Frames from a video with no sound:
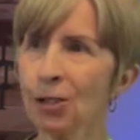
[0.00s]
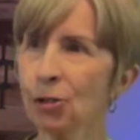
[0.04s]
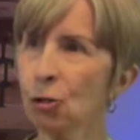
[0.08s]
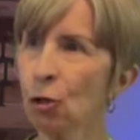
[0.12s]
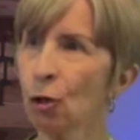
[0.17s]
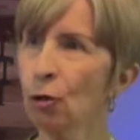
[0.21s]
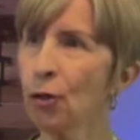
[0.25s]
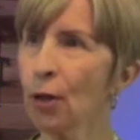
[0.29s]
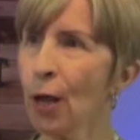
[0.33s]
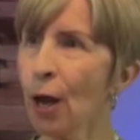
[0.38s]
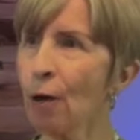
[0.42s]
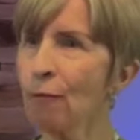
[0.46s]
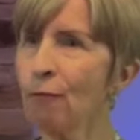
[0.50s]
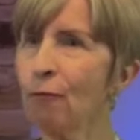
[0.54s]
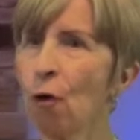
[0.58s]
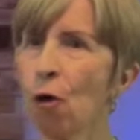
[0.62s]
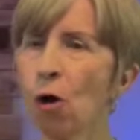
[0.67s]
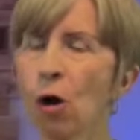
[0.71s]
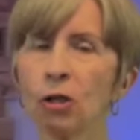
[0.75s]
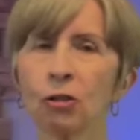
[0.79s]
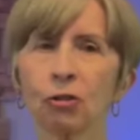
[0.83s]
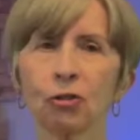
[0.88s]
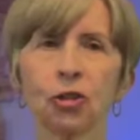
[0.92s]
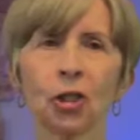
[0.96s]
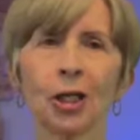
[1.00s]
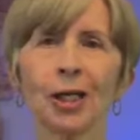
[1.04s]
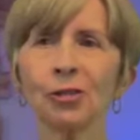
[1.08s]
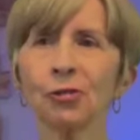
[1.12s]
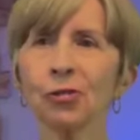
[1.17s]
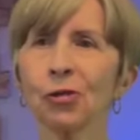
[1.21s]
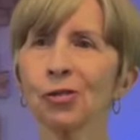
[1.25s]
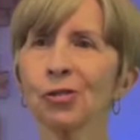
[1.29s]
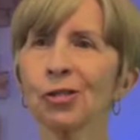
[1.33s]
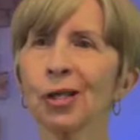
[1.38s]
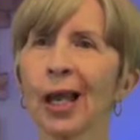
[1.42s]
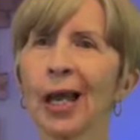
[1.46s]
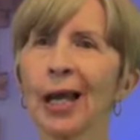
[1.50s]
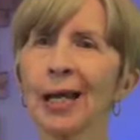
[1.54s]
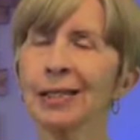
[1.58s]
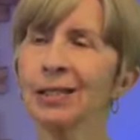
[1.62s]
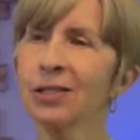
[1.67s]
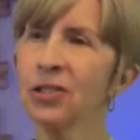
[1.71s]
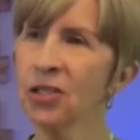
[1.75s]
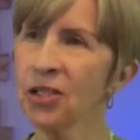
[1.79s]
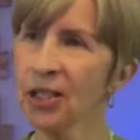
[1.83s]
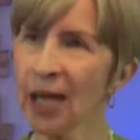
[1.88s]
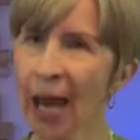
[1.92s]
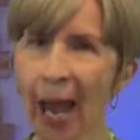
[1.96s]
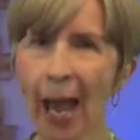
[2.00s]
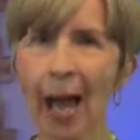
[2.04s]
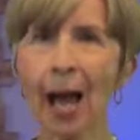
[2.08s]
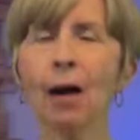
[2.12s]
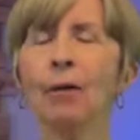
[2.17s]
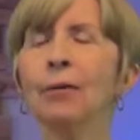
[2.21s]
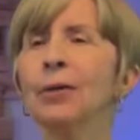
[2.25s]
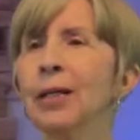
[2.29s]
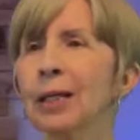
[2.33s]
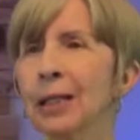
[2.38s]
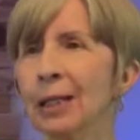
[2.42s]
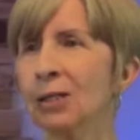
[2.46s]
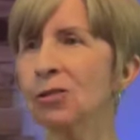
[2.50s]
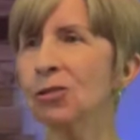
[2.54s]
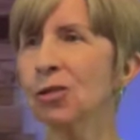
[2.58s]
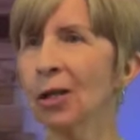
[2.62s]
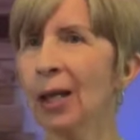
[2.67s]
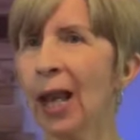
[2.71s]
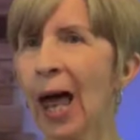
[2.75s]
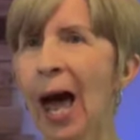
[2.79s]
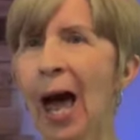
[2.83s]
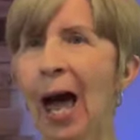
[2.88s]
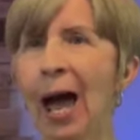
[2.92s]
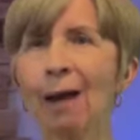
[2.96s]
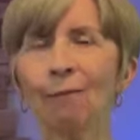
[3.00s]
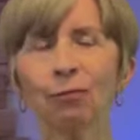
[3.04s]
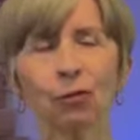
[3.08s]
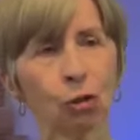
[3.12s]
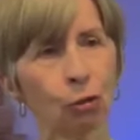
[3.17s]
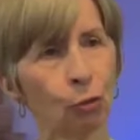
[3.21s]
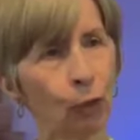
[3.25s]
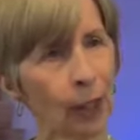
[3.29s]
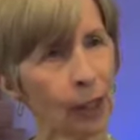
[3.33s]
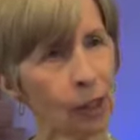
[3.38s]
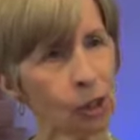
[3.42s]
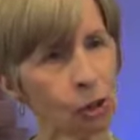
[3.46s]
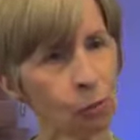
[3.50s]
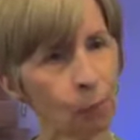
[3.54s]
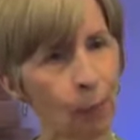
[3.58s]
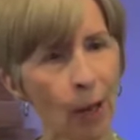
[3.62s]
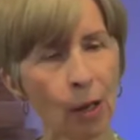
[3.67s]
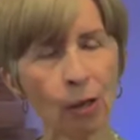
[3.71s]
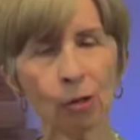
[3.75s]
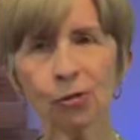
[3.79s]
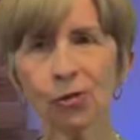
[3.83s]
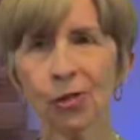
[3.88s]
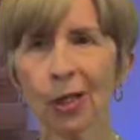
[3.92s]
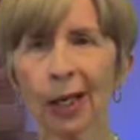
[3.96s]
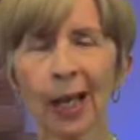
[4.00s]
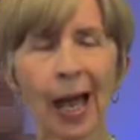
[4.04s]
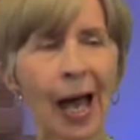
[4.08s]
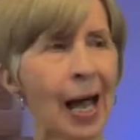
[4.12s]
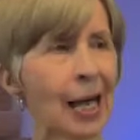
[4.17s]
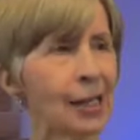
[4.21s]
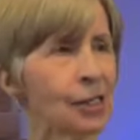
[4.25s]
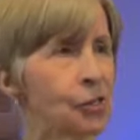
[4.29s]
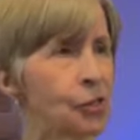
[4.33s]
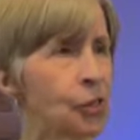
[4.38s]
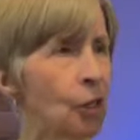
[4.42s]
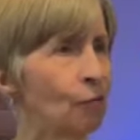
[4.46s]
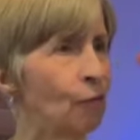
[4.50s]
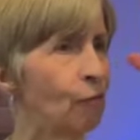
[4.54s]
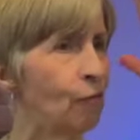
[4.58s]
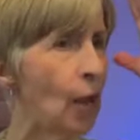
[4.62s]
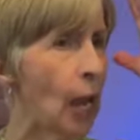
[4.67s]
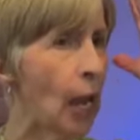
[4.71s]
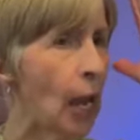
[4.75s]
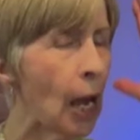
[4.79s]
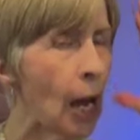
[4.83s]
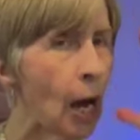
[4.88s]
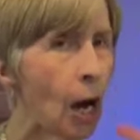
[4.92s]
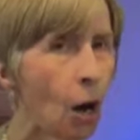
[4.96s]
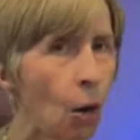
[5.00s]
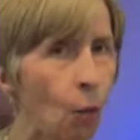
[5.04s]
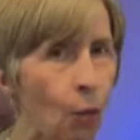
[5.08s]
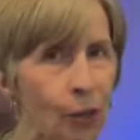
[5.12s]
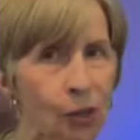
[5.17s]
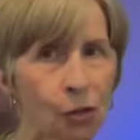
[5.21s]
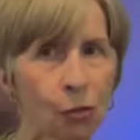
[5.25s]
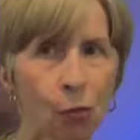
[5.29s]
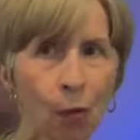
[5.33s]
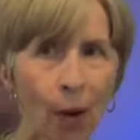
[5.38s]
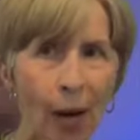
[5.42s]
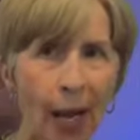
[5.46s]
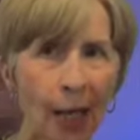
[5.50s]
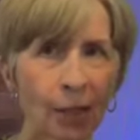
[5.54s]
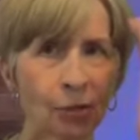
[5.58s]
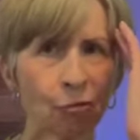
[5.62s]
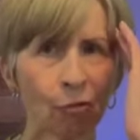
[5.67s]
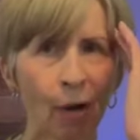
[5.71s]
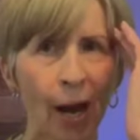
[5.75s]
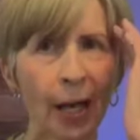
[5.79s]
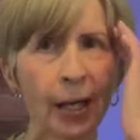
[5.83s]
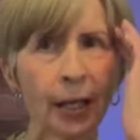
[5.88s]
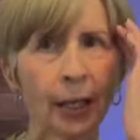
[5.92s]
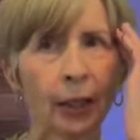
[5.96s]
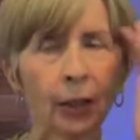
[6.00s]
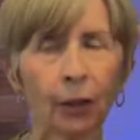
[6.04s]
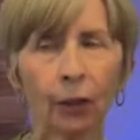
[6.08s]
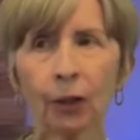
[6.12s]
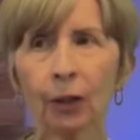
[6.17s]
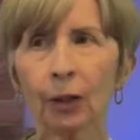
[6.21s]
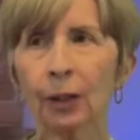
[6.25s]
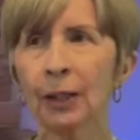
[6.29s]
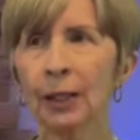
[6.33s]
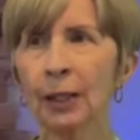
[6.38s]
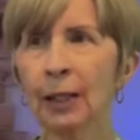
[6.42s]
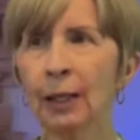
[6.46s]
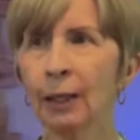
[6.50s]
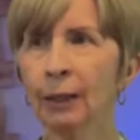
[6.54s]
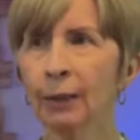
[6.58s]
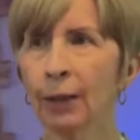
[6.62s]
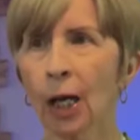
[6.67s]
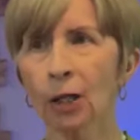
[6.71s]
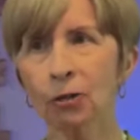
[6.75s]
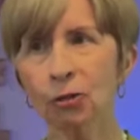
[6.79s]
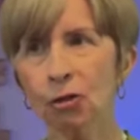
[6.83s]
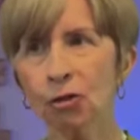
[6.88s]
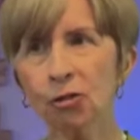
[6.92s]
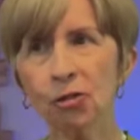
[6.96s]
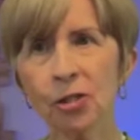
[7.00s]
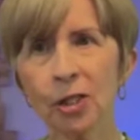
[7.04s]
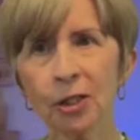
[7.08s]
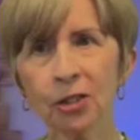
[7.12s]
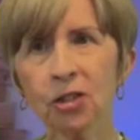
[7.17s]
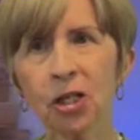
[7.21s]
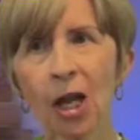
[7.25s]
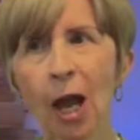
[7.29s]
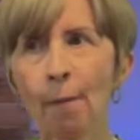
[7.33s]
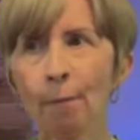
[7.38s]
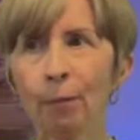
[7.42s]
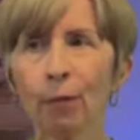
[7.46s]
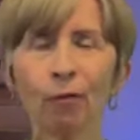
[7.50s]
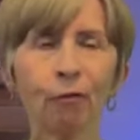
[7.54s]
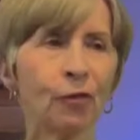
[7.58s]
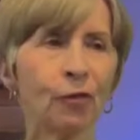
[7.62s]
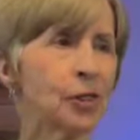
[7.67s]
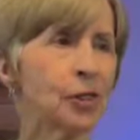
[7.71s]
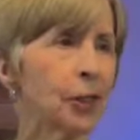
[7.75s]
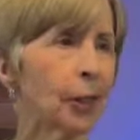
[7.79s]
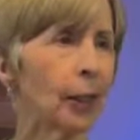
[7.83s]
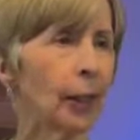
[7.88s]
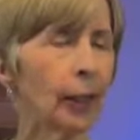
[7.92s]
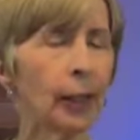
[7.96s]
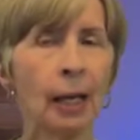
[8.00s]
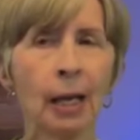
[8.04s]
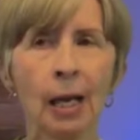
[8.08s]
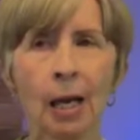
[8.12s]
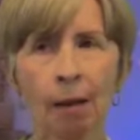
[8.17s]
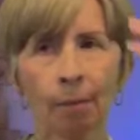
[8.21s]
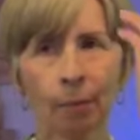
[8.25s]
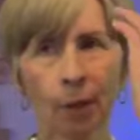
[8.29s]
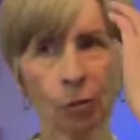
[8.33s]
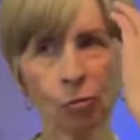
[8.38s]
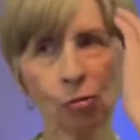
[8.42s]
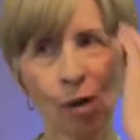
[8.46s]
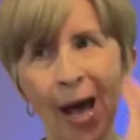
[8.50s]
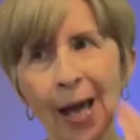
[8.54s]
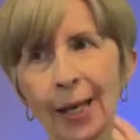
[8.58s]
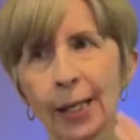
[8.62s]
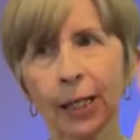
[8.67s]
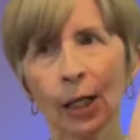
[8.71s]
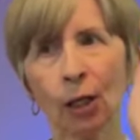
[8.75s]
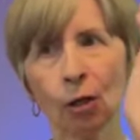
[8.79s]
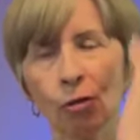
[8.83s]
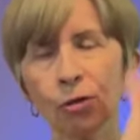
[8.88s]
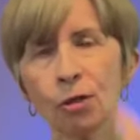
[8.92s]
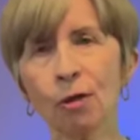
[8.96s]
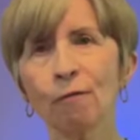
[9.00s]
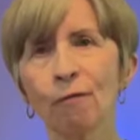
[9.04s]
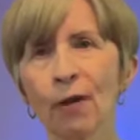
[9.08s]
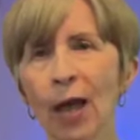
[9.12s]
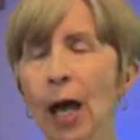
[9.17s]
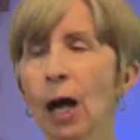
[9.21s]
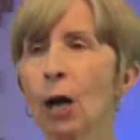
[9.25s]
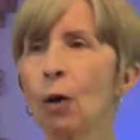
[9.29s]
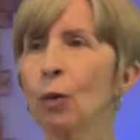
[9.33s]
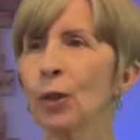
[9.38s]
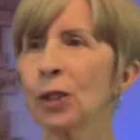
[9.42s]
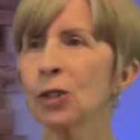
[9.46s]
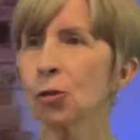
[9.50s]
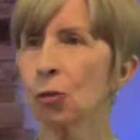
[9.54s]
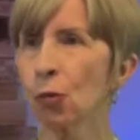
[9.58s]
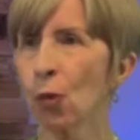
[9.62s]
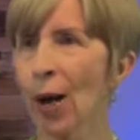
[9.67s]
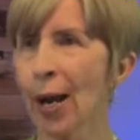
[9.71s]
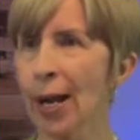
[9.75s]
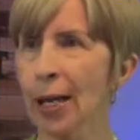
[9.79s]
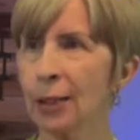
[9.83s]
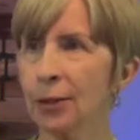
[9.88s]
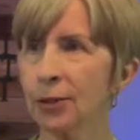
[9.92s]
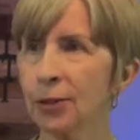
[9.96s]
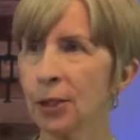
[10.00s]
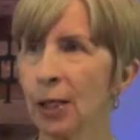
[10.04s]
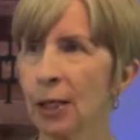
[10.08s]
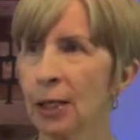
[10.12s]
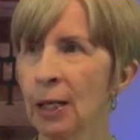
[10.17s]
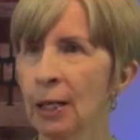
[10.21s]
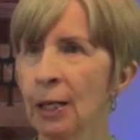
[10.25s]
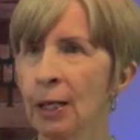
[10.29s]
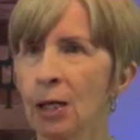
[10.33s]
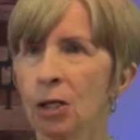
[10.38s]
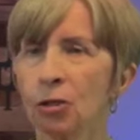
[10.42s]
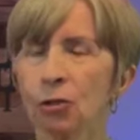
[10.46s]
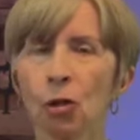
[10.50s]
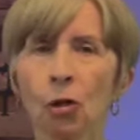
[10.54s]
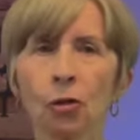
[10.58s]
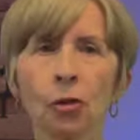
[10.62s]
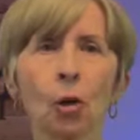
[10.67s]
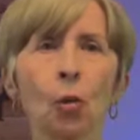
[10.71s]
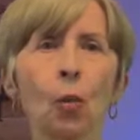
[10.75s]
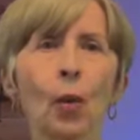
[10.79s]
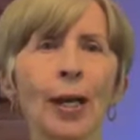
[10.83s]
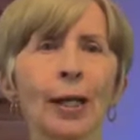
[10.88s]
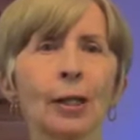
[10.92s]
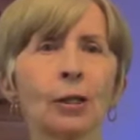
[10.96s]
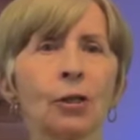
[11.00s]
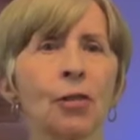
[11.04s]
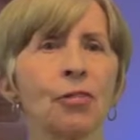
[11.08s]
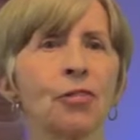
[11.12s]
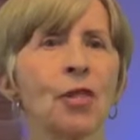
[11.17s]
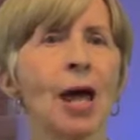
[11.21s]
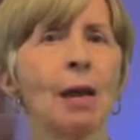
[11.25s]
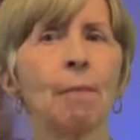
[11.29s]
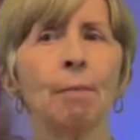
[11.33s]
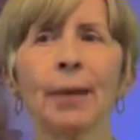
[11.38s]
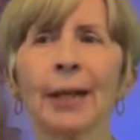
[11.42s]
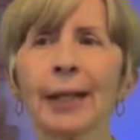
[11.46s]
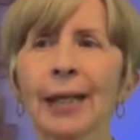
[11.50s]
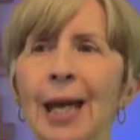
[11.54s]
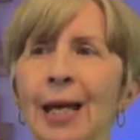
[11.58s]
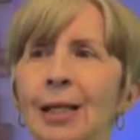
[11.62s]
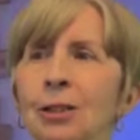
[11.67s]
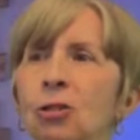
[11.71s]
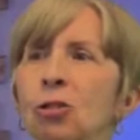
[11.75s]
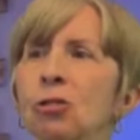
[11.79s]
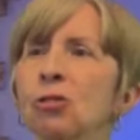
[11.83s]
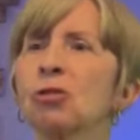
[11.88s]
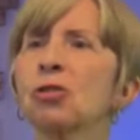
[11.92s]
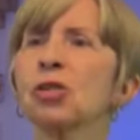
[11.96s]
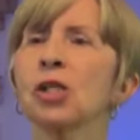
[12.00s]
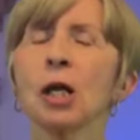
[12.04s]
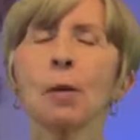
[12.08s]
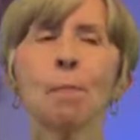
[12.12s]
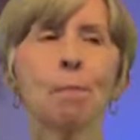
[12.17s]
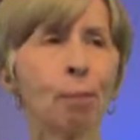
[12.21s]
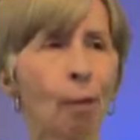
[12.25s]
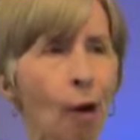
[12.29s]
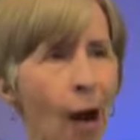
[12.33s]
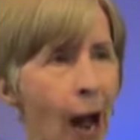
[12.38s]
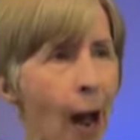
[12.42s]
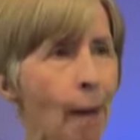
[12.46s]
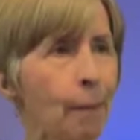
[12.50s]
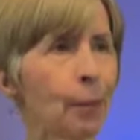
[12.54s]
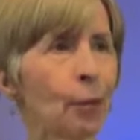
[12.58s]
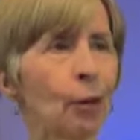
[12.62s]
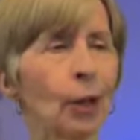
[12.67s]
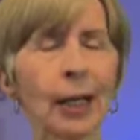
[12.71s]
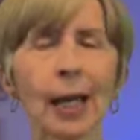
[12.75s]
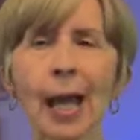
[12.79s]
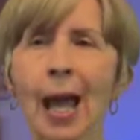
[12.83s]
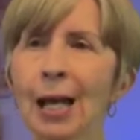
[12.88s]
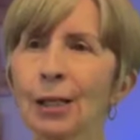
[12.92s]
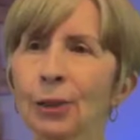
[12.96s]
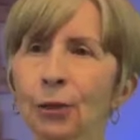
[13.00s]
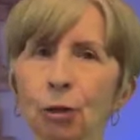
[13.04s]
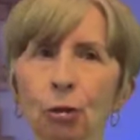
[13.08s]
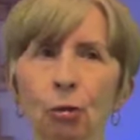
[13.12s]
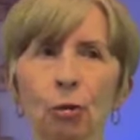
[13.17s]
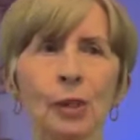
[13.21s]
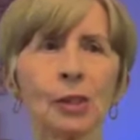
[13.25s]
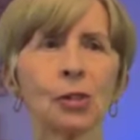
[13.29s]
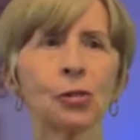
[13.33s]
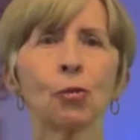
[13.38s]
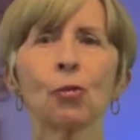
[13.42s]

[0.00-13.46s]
And so therefore, Jesus laid down His life to expose the lies. The veil was rent right here, not just in the temple physically, but right here the veil was rent, so that we could then begin to see properly, and